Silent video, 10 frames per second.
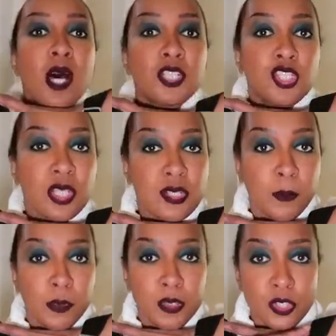
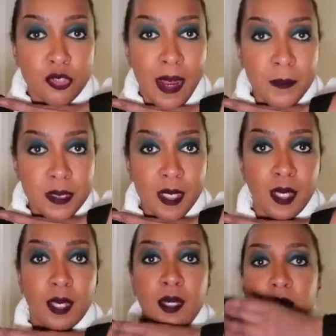Adjustable straps
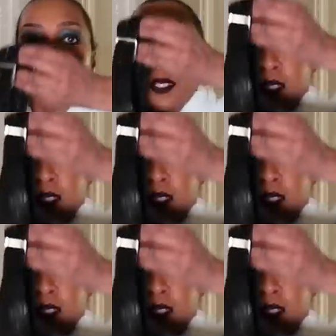here.